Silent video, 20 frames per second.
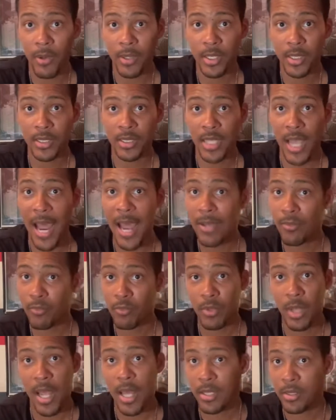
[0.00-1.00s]
because
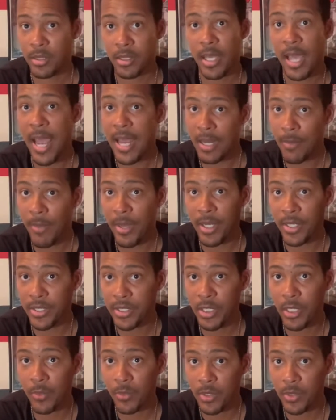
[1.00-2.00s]
the animated
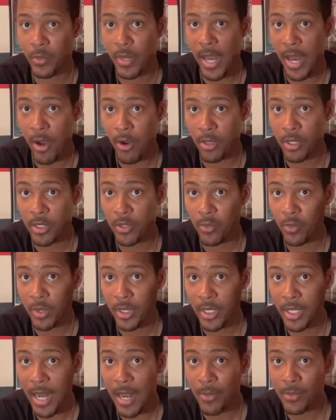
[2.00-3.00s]
series with Harley
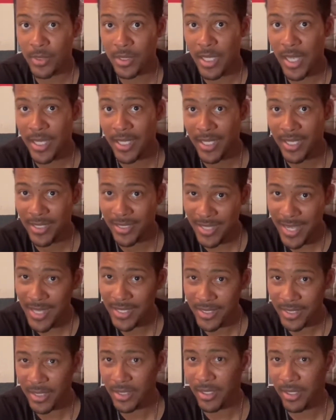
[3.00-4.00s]
Quinn. I was like, is that
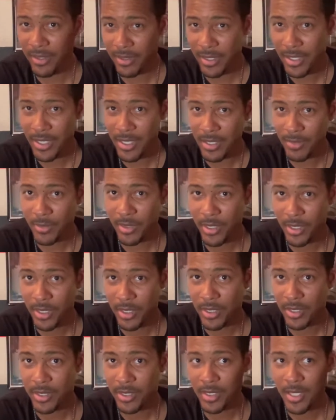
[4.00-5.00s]
still a thing?
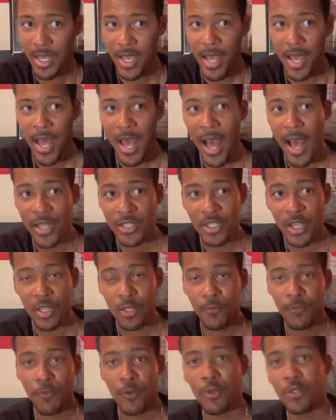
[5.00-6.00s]
Because I saw the
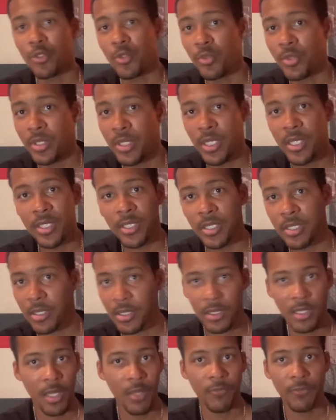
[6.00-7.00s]
first 2 seasons,
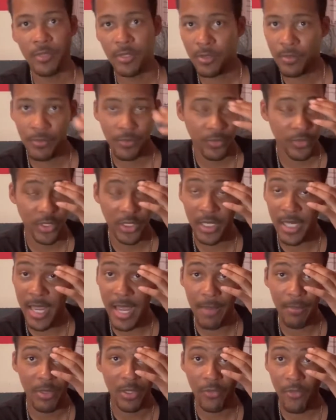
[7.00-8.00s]
loved them. She had
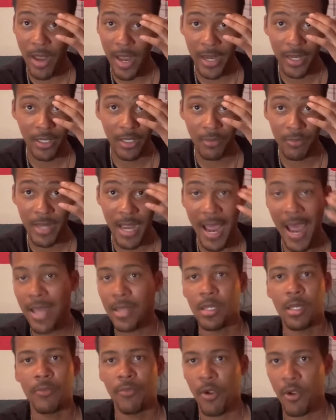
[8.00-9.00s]
me cracking up. I
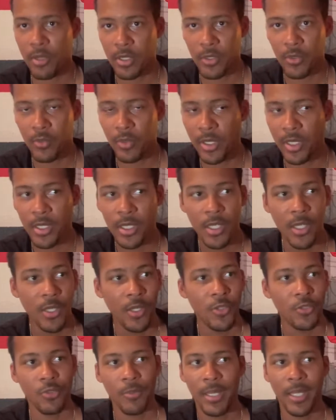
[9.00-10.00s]
love Harley Quinn.
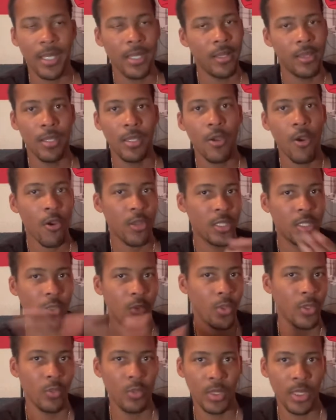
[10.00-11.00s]
So like anything Harley
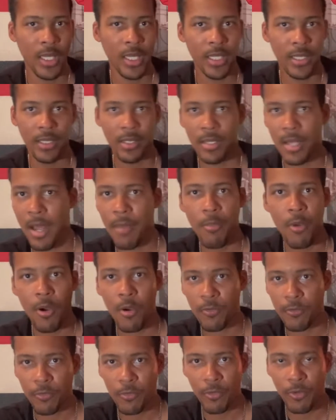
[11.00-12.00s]
Quinn related, I'm all
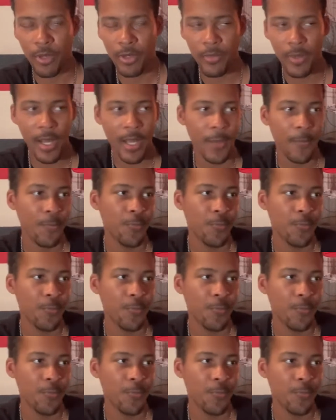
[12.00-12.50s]
for it, right?